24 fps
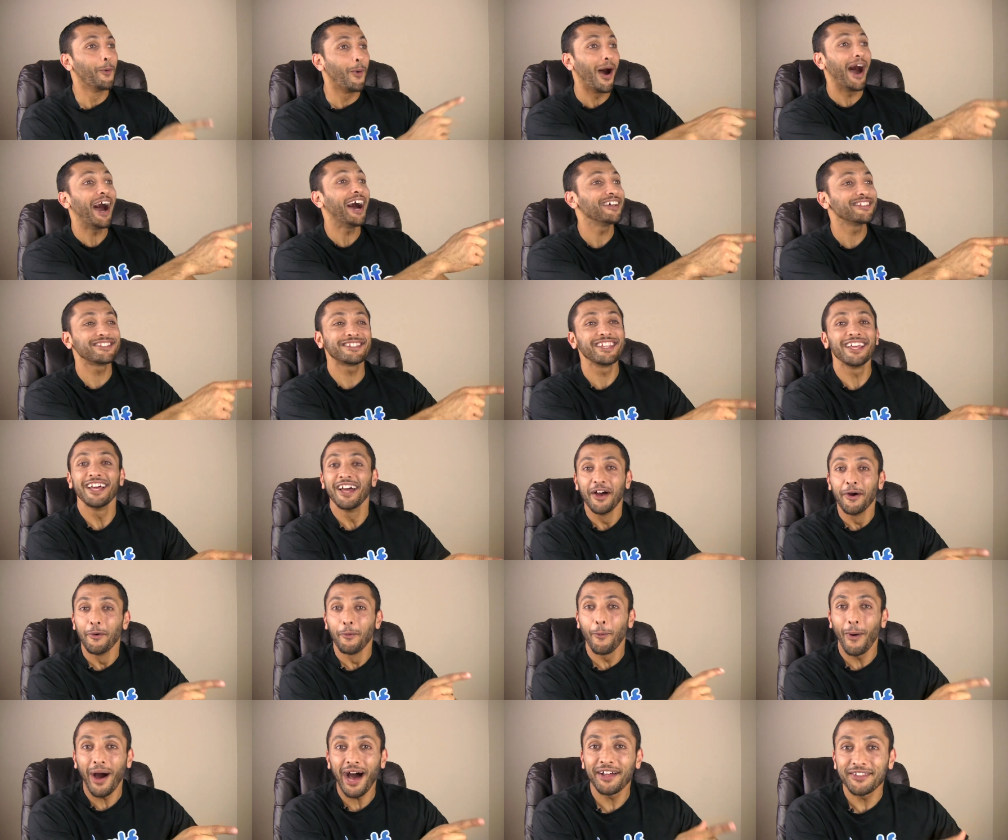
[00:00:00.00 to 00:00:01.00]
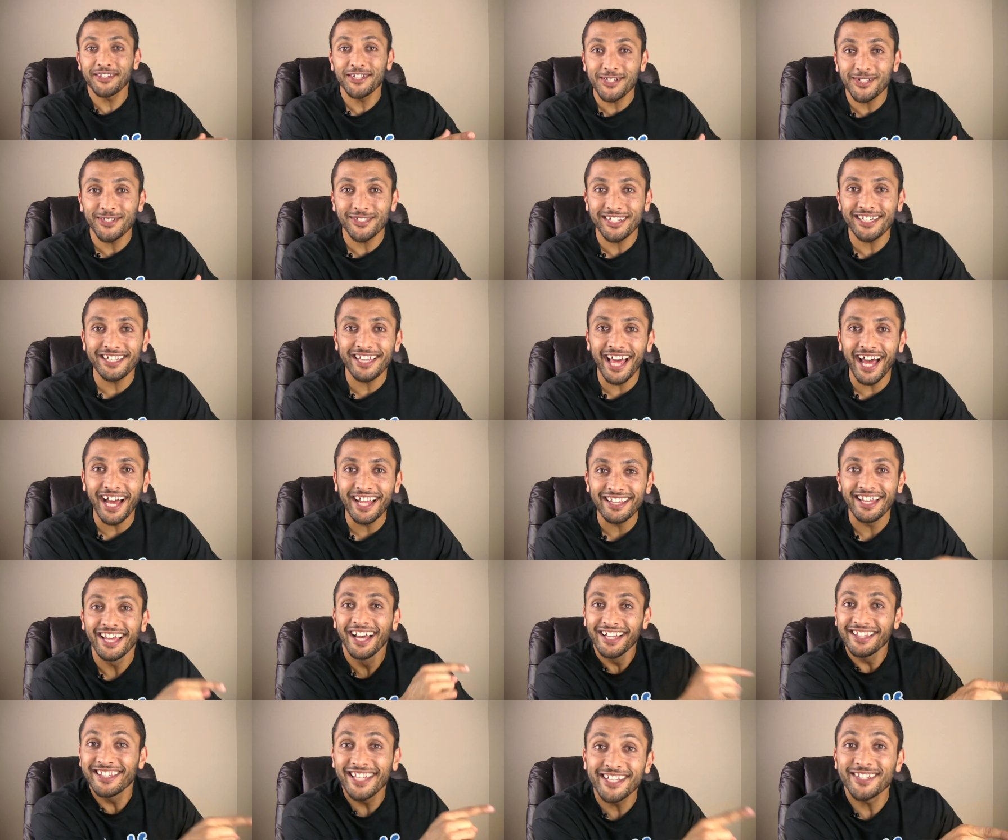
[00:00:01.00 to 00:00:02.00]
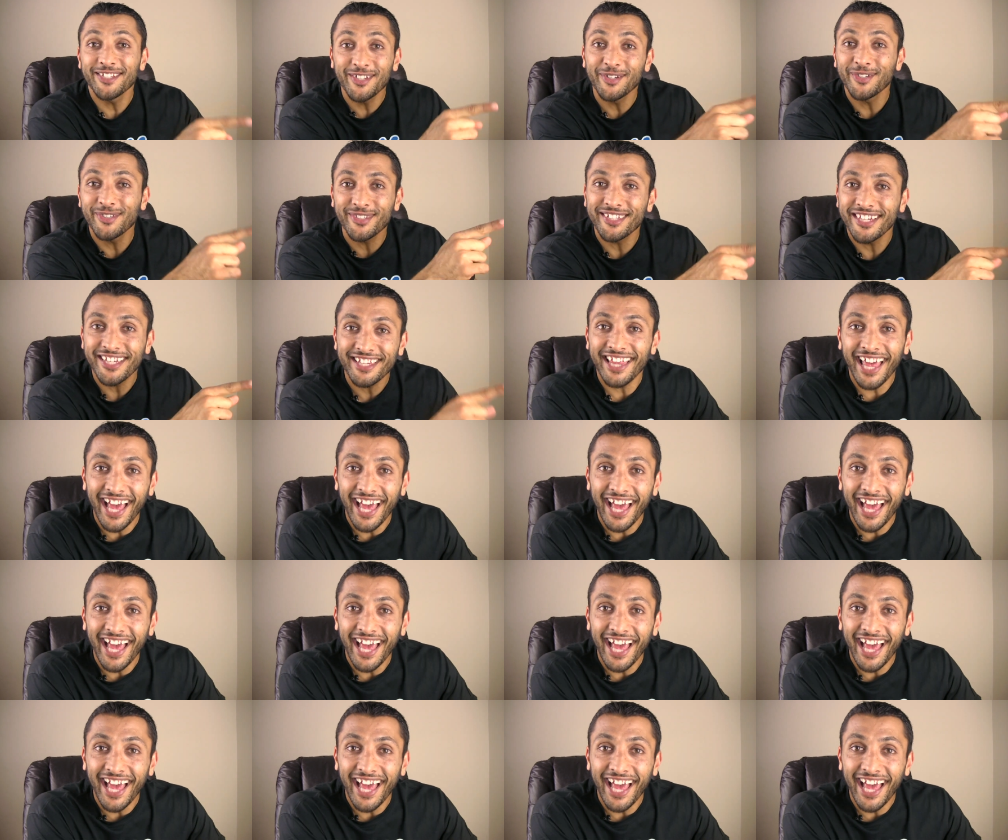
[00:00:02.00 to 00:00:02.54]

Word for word: What? Wow, did you see that? Did you see